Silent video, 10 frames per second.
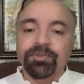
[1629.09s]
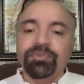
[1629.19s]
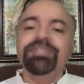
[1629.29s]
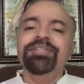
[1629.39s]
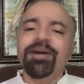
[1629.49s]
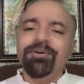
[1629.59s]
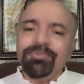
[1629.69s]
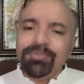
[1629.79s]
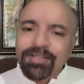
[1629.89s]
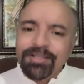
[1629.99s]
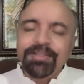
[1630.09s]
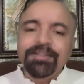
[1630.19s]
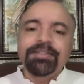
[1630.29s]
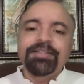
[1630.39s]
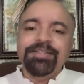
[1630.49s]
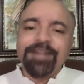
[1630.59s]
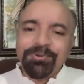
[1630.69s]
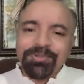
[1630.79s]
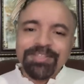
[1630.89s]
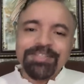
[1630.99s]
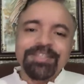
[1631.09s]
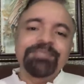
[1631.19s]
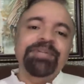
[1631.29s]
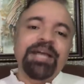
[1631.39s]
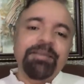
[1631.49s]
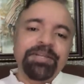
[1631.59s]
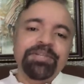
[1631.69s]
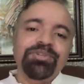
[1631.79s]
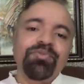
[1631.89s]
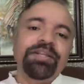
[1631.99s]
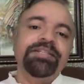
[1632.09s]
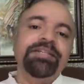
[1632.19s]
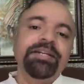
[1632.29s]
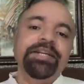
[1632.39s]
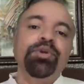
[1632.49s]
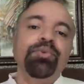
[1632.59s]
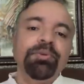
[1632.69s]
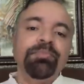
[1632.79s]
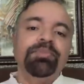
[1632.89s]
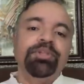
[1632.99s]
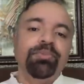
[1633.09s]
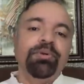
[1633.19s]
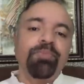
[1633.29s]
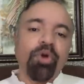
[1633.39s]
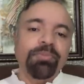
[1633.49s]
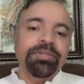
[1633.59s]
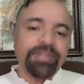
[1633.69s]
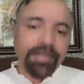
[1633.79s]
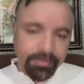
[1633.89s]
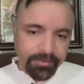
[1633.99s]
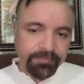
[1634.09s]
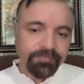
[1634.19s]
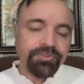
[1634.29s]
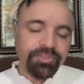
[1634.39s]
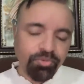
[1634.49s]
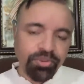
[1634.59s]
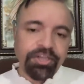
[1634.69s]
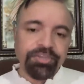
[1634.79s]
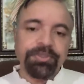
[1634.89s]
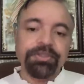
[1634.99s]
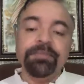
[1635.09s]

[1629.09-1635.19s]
So this is how these things have been happening. So when they're sending a human bomb inside Jammu and Kashmir,